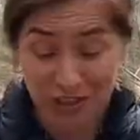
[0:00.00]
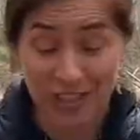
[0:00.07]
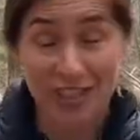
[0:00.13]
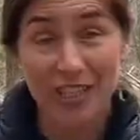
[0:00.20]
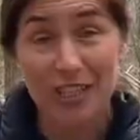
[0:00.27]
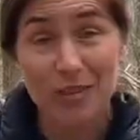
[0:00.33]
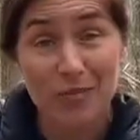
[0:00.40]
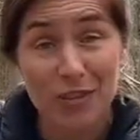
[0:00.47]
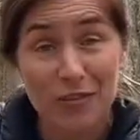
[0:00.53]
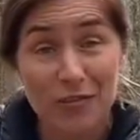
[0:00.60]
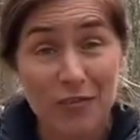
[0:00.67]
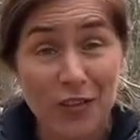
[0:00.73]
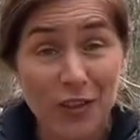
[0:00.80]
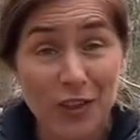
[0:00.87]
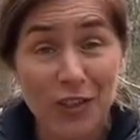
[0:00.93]
the cinnamon
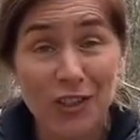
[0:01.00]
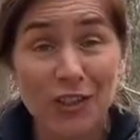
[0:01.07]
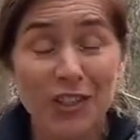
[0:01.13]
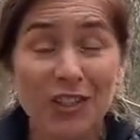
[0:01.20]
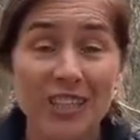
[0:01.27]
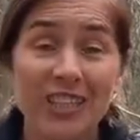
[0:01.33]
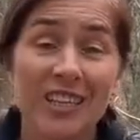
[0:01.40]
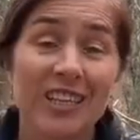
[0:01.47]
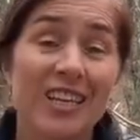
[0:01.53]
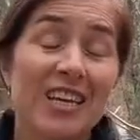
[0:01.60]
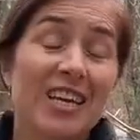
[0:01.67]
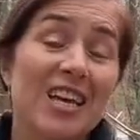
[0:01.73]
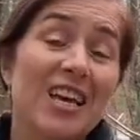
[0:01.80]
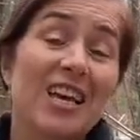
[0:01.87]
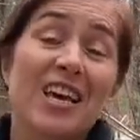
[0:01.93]
fern,
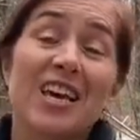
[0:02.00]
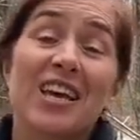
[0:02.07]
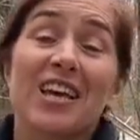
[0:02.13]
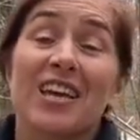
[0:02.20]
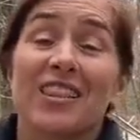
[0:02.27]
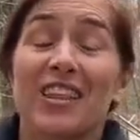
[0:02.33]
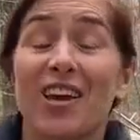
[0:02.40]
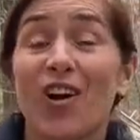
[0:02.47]
they